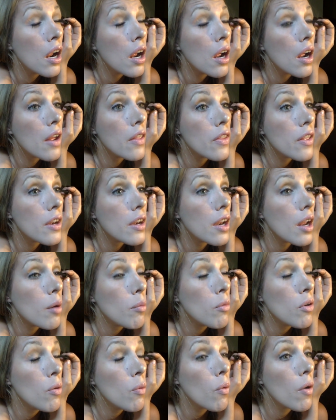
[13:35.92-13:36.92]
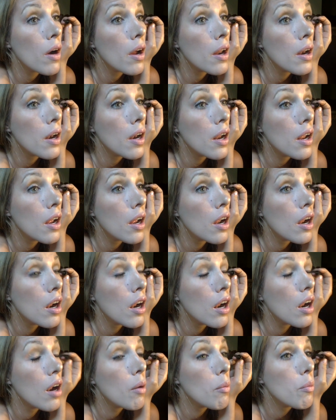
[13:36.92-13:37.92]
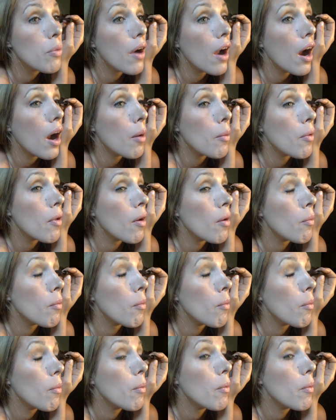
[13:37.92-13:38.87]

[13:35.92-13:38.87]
And the number one problem